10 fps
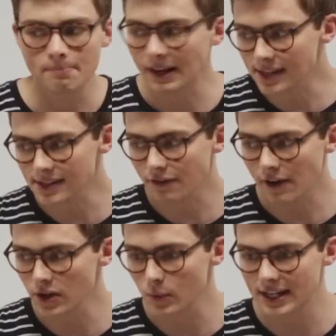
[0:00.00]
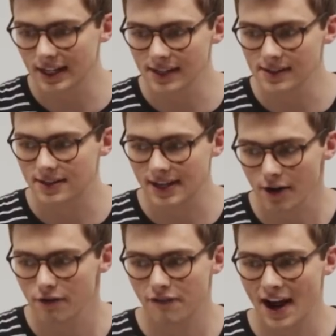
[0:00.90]
Making stuff every week is
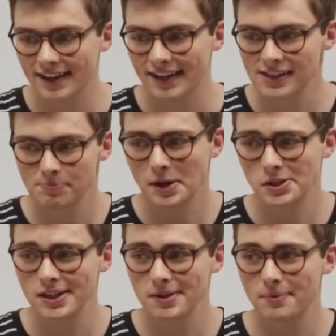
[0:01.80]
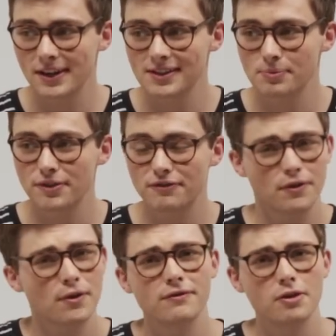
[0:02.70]
terrifying, especially when it's with
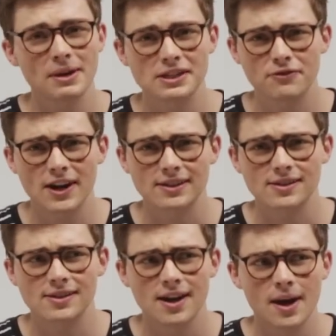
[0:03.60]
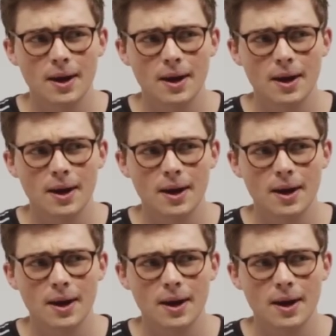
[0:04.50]
4 of your best friends,